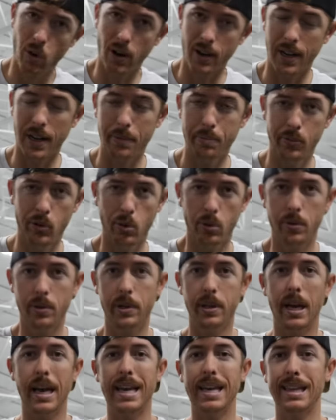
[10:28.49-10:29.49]
where I'm
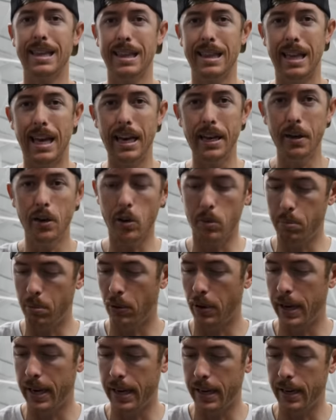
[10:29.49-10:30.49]
throwing a lighter
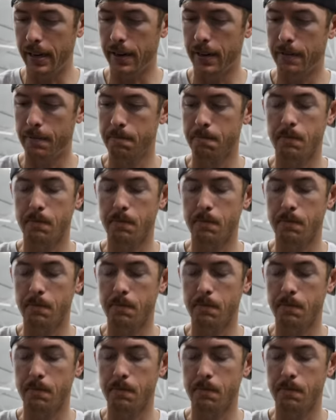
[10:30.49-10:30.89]
braid,